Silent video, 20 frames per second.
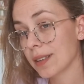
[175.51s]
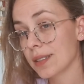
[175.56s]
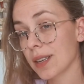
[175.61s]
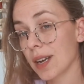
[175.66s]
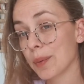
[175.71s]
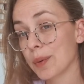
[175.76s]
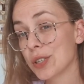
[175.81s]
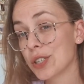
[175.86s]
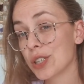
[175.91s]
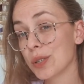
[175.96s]
that
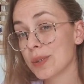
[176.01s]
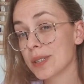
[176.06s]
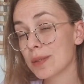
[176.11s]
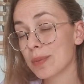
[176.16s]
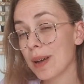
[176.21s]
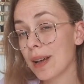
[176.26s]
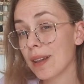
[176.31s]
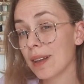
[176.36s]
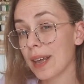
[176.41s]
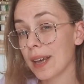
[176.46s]
I would do as
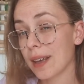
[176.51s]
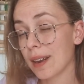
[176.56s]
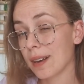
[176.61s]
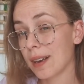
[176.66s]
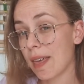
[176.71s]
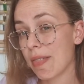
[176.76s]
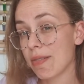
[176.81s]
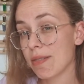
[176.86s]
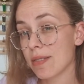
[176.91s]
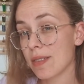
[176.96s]
well, like
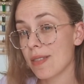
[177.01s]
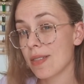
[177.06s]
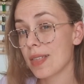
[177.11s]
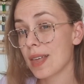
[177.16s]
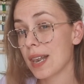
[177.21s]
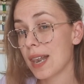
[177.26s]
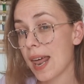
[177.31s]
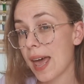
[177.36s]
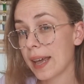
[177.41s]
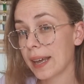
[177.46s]
lengthen the
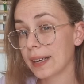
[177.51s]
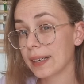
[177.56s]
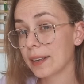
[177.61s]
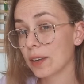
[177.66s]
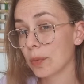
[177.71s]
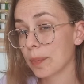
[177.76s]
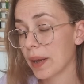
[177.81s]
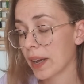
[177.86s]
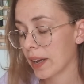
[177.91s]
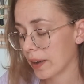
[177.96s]
leg a
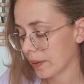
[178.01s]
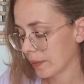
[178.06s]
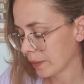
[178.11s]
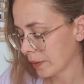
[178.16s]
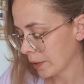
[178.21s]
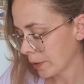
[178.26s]
little bit.